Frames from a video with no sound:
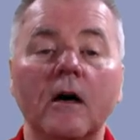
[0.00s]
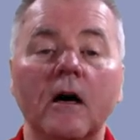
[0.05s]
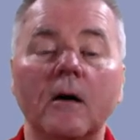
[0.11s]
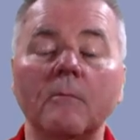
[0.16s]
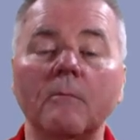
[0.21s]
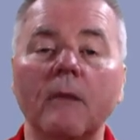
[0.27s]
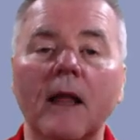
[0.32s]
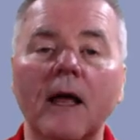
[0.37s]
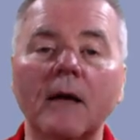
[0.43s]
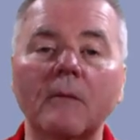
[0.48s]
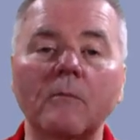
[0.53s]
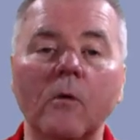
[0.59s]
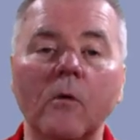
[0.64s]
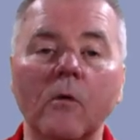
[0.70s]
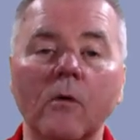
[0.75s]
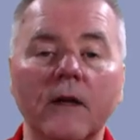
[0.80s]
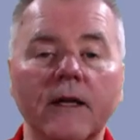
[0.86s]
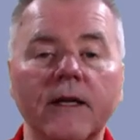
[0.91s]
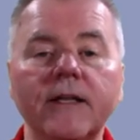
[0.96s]
on
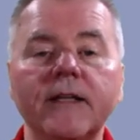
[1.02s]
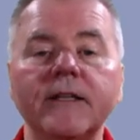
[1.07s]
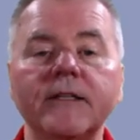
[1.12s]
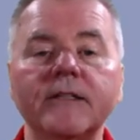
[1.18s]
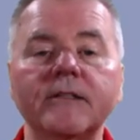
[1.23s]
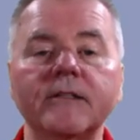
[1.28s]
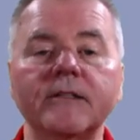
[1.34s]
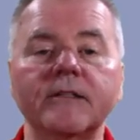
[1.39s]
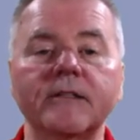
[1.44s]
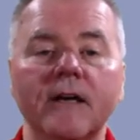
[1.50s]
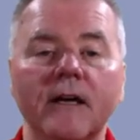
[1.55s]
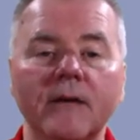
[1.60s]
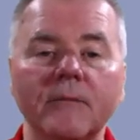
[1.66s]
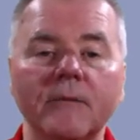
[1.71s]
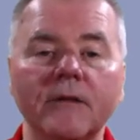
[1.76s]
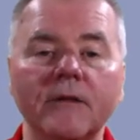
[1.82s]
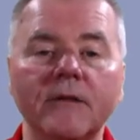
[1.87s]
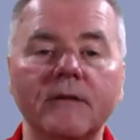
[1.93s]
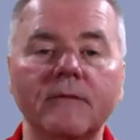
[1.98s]
Blackboard in its
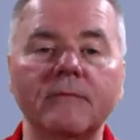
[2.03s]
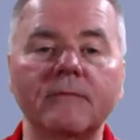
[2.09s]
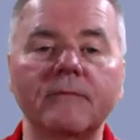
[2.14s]
assignment.